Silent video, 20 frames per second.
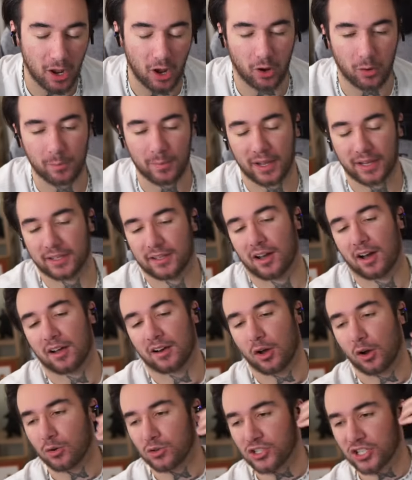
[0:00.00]
Oh my god,
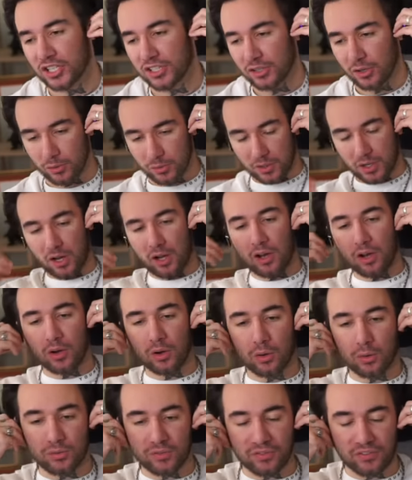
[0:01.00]
Oshi no
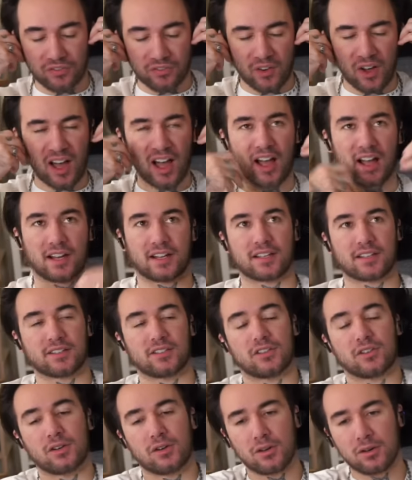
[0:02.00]
Ko. Fuck,
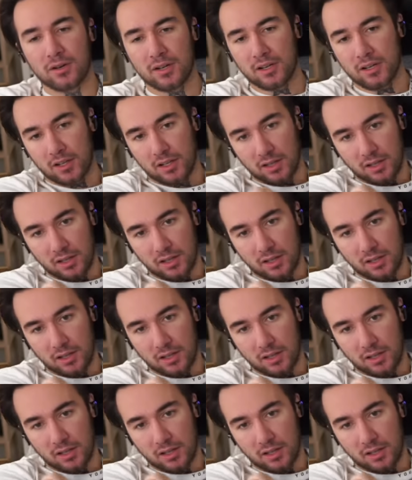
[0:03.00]
dude.